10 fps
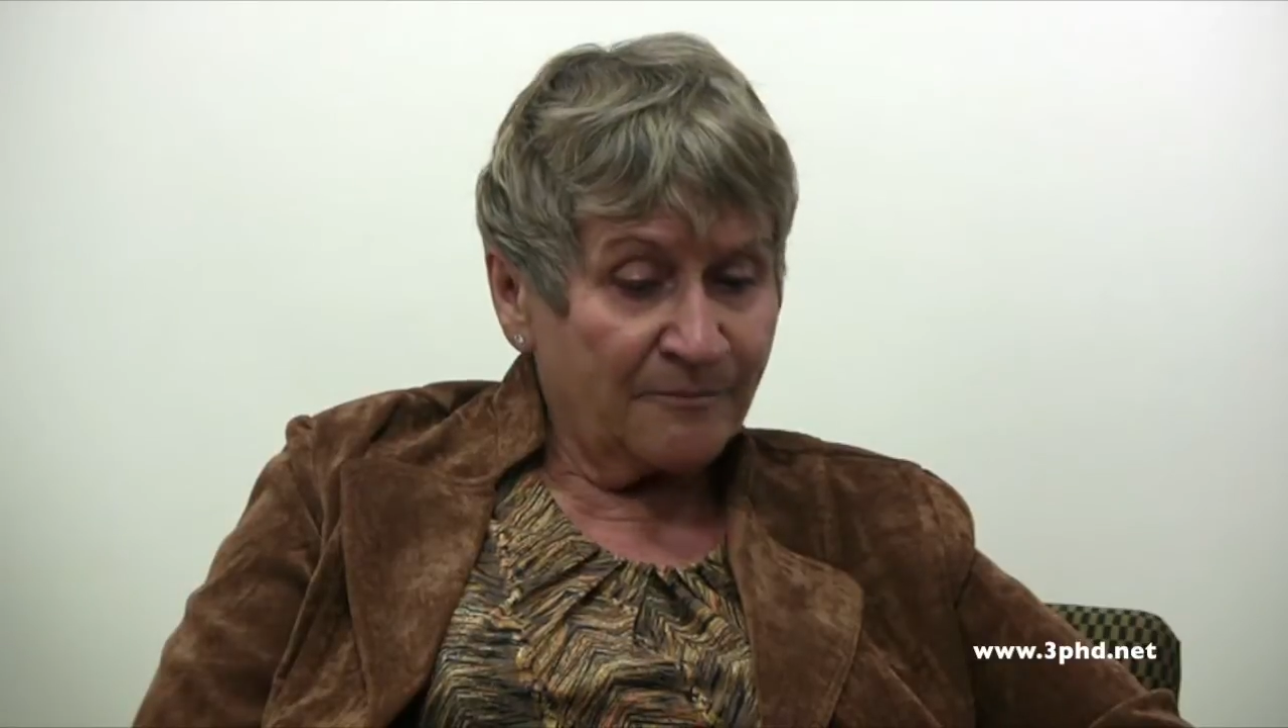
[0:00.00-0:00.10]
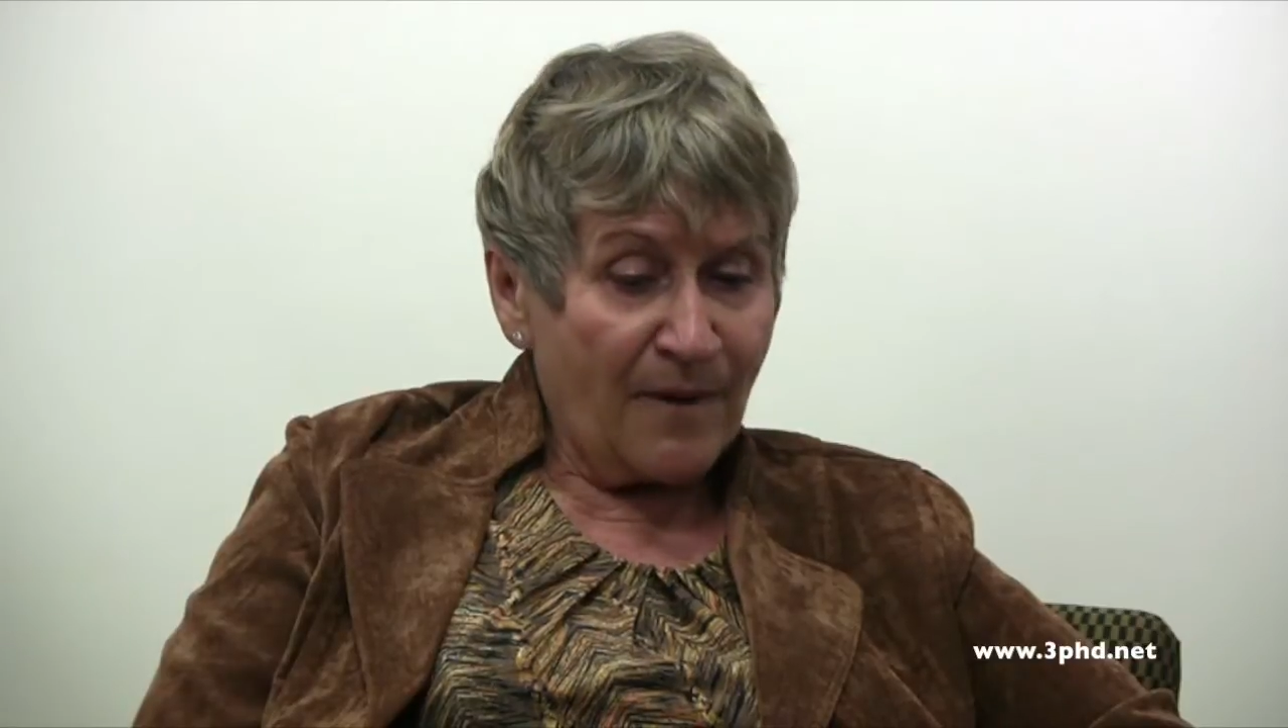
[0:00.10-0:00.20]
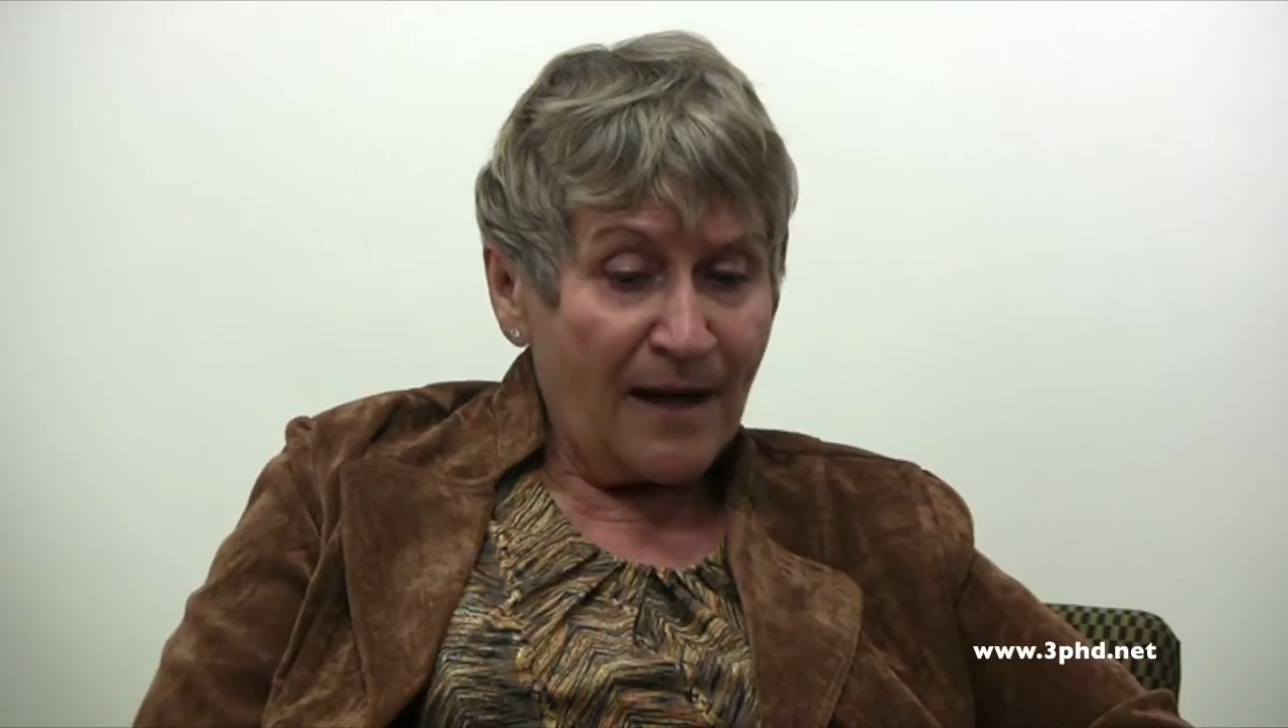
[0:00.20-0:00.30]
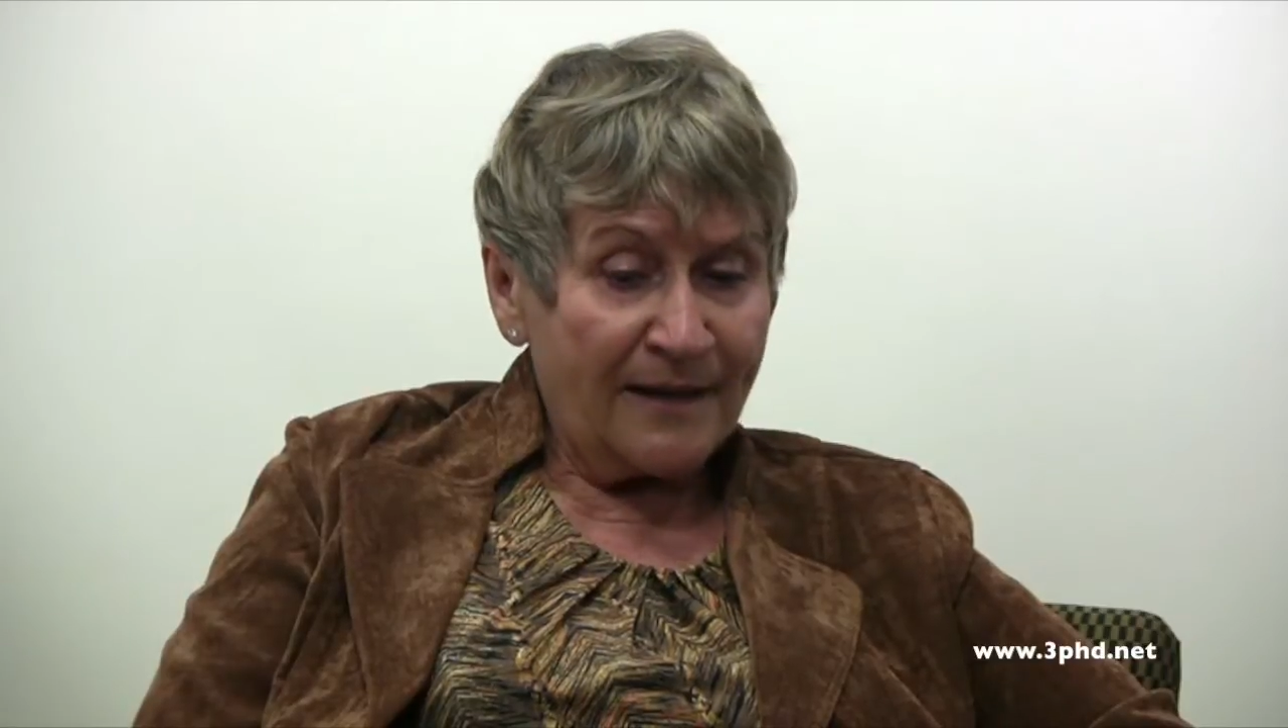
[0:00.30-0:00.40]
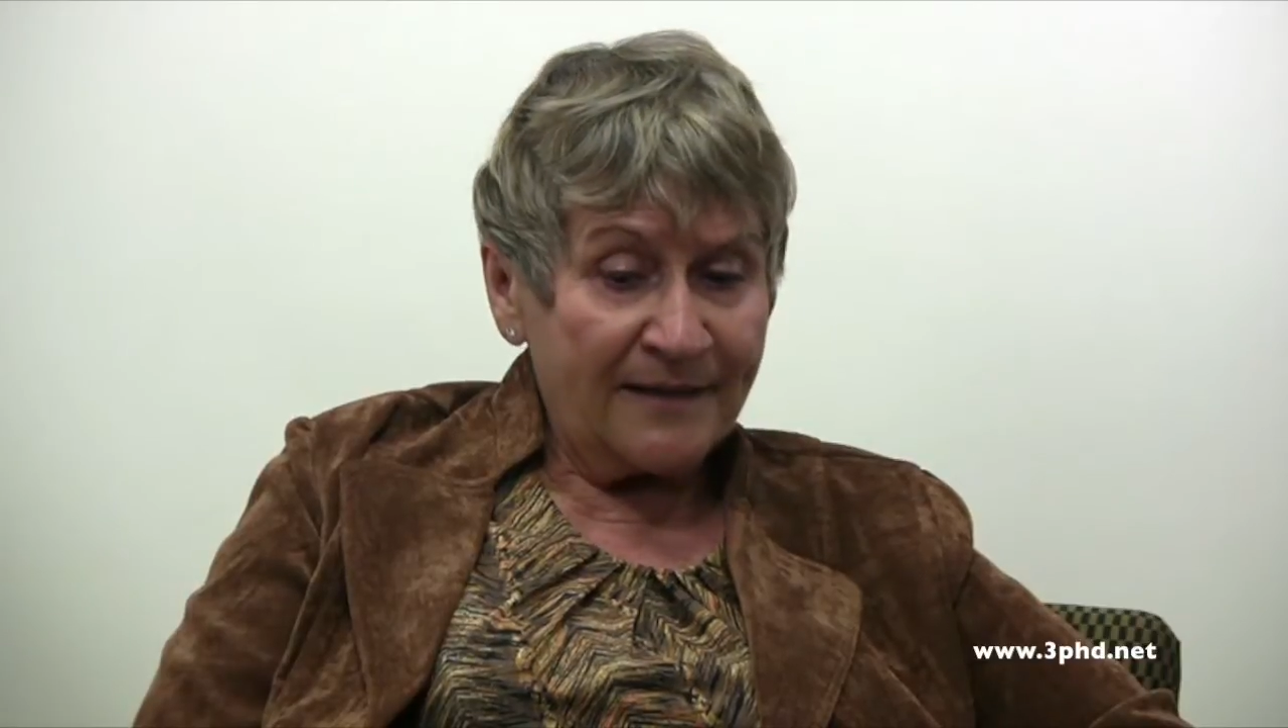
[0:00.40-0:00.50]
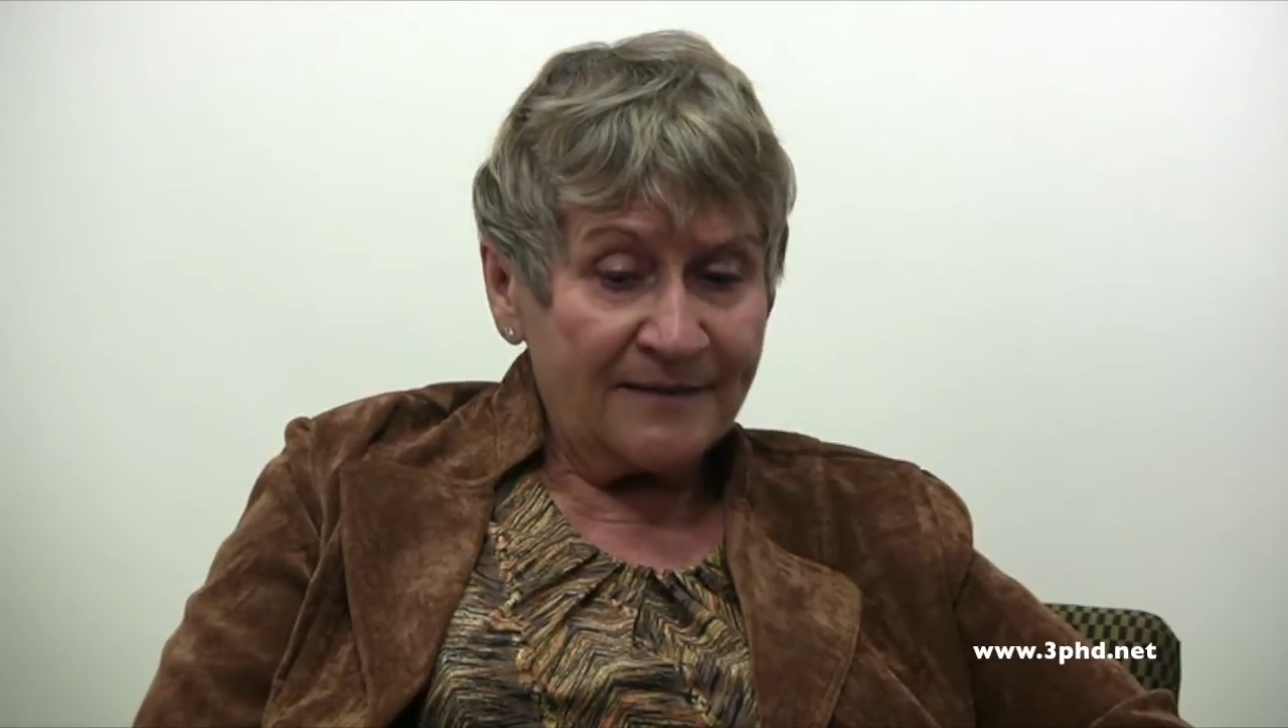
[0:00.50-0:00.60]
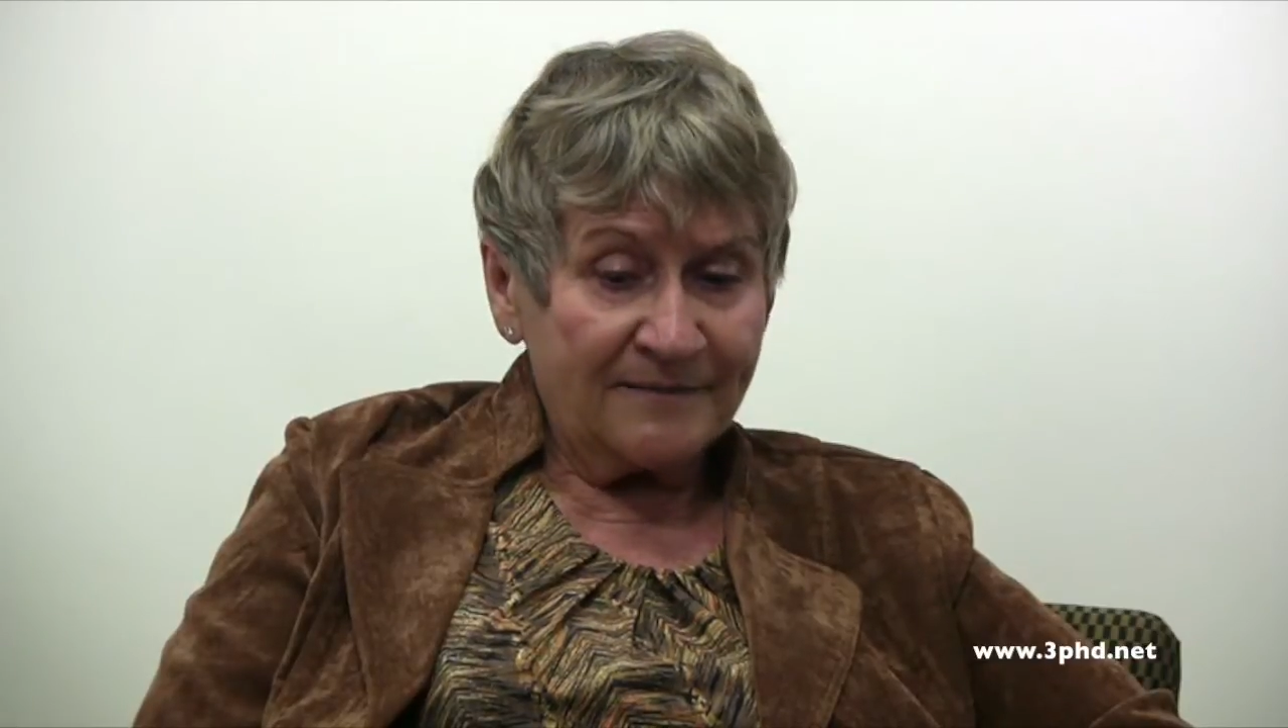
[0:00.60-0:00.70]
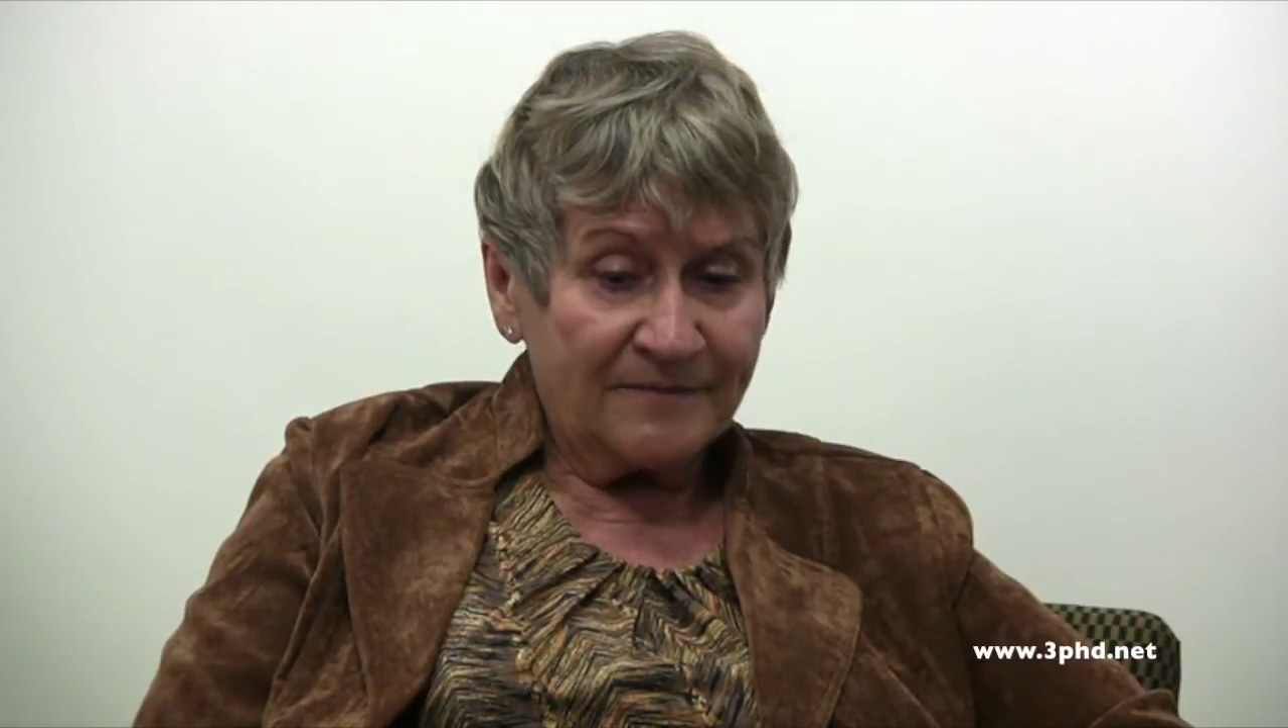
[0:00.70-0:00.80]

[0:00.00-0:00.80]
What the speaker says: my